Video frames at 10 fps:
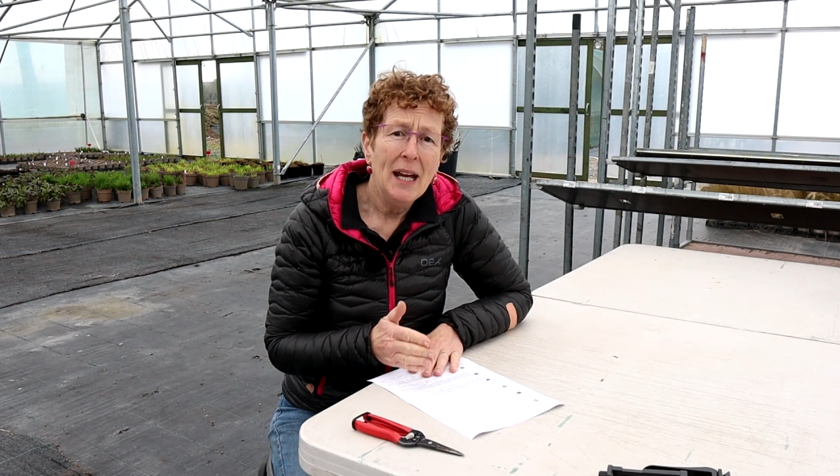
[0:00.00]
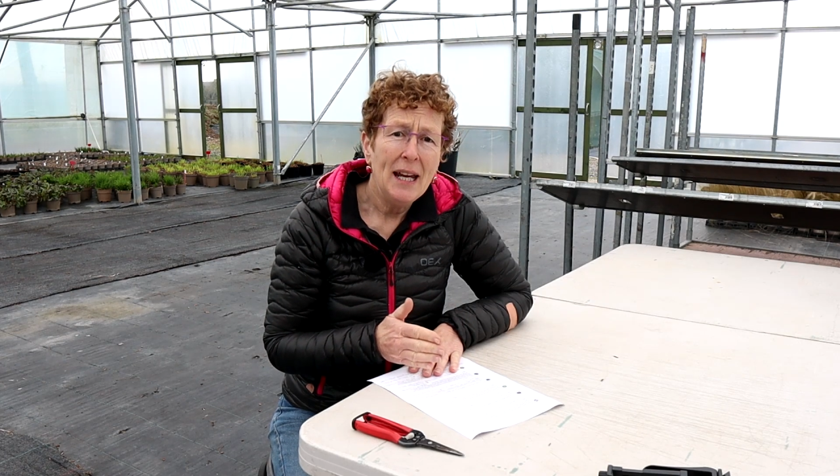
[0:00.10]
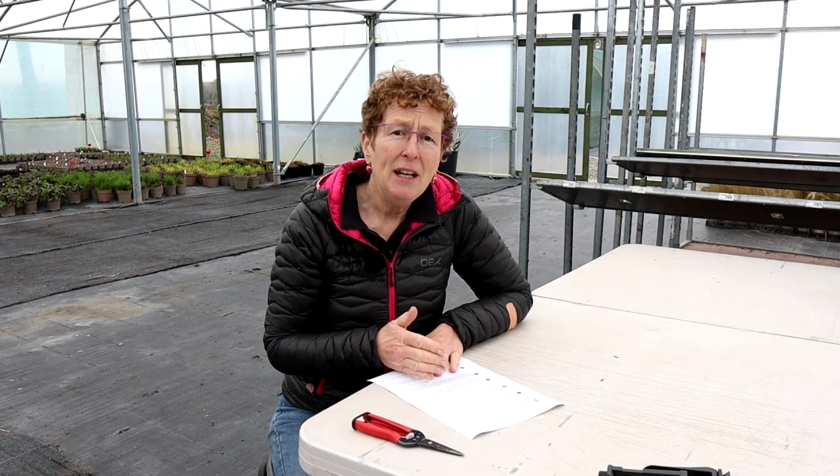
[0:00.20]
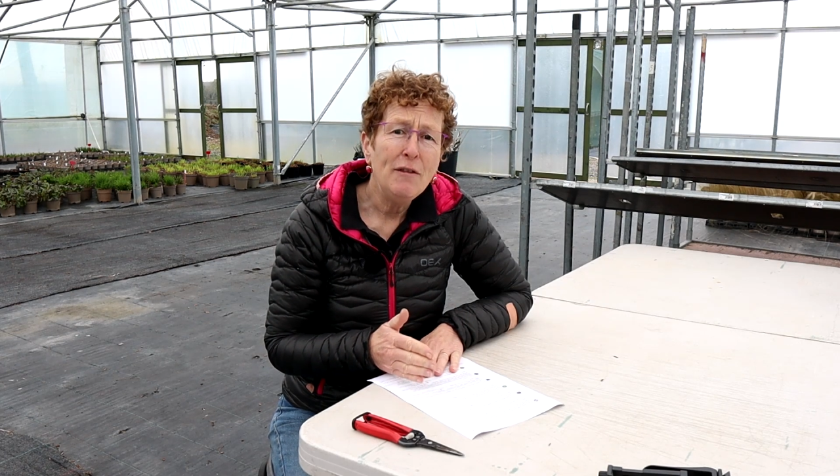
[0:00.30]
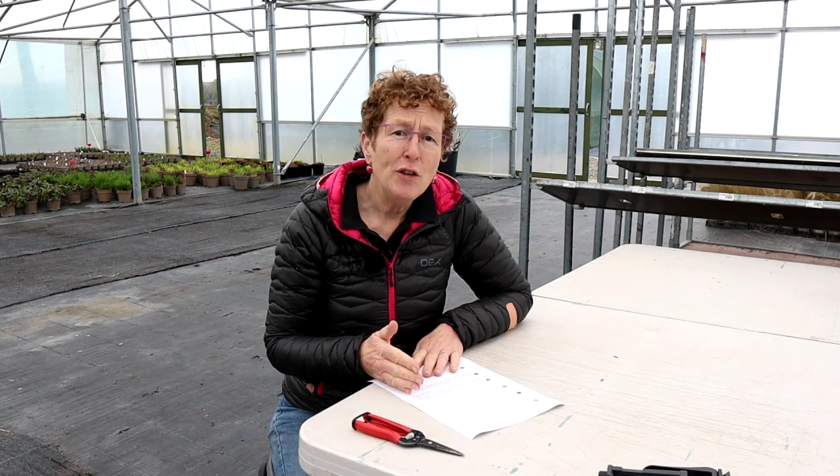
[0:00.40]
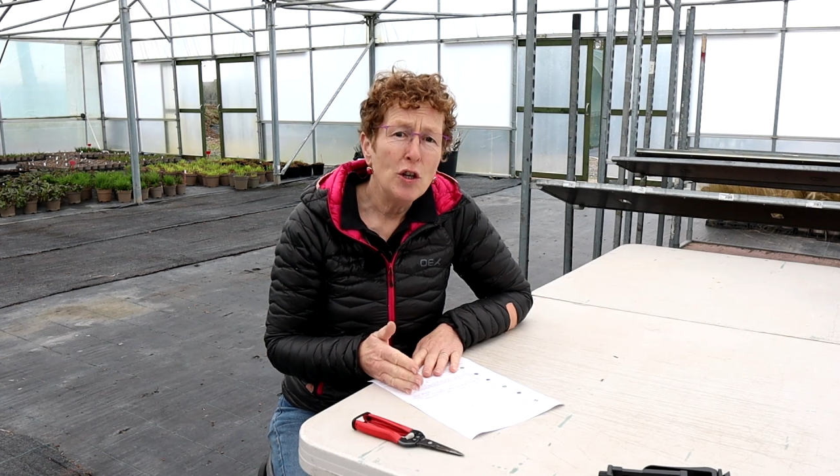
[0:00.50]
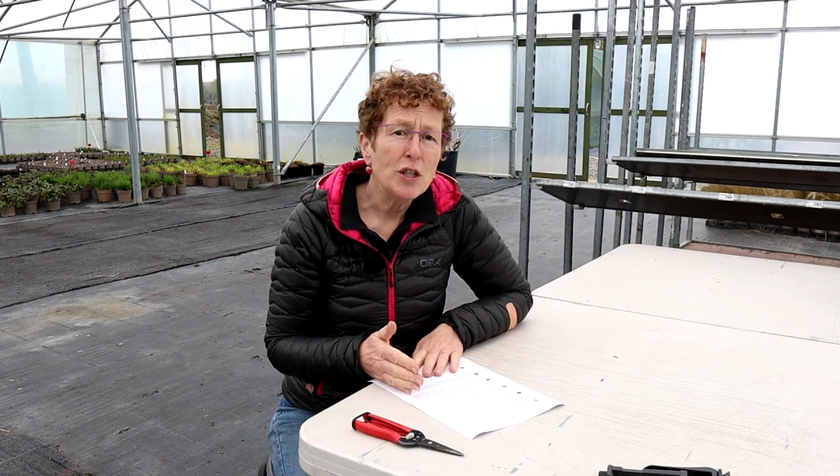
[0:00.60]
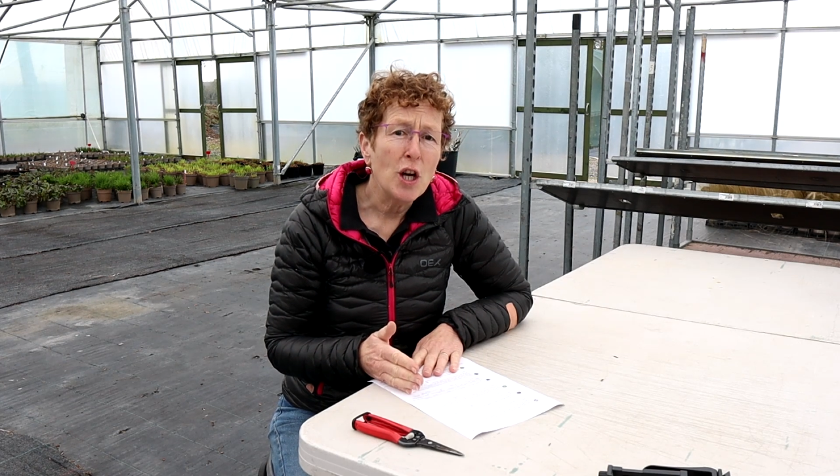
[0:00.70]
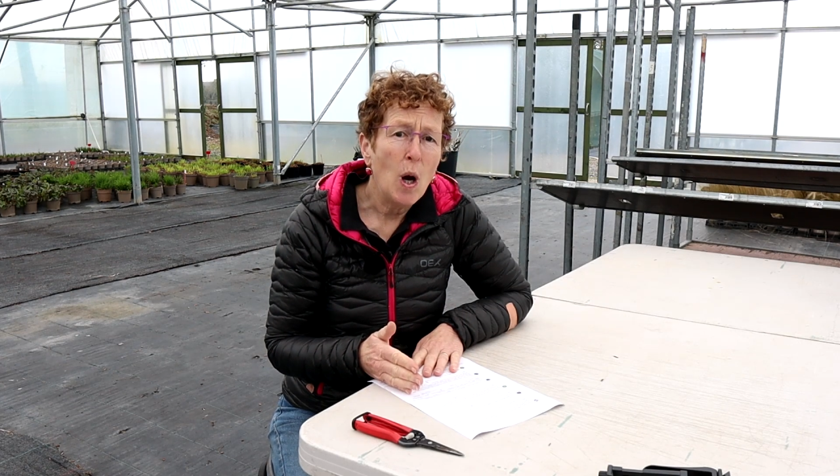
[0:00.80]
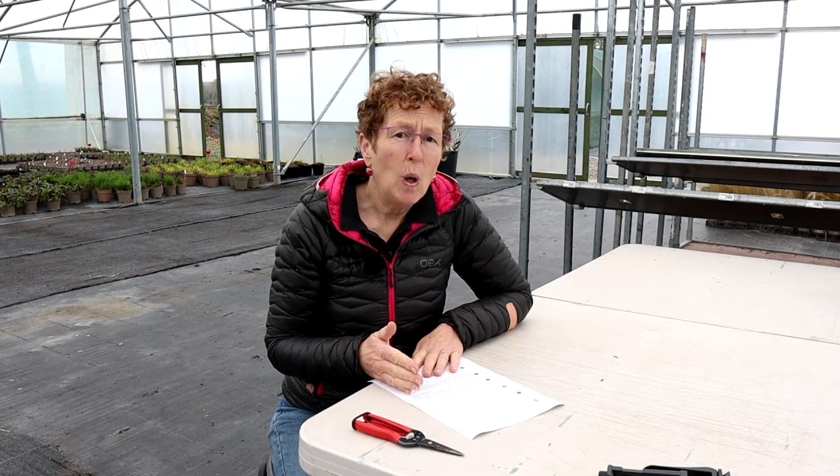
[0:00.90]
if
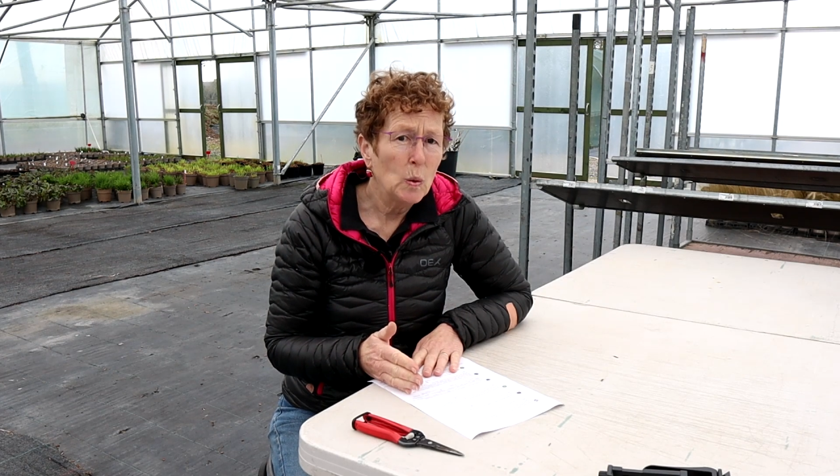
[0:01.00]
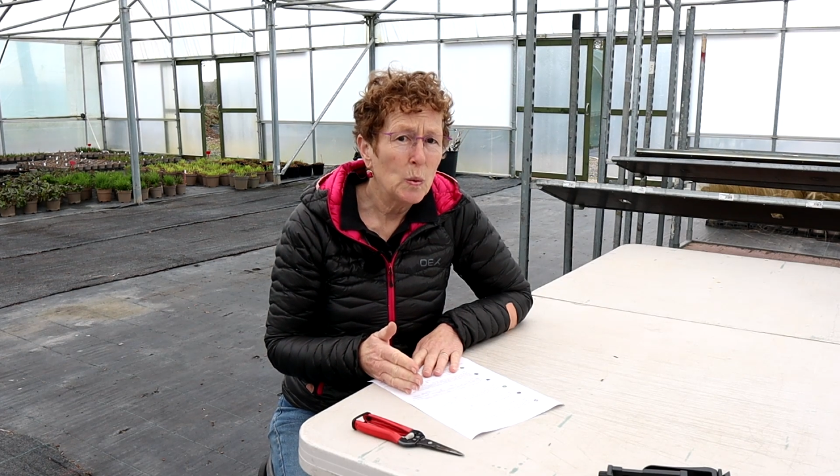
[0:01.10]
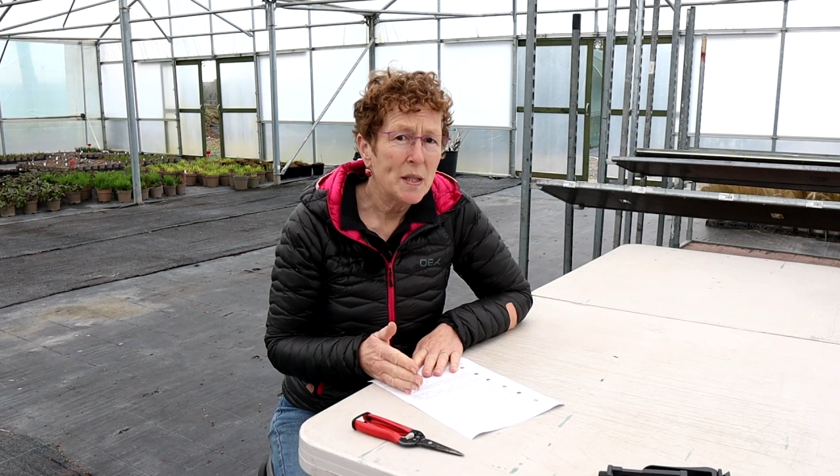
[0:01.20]
not a whole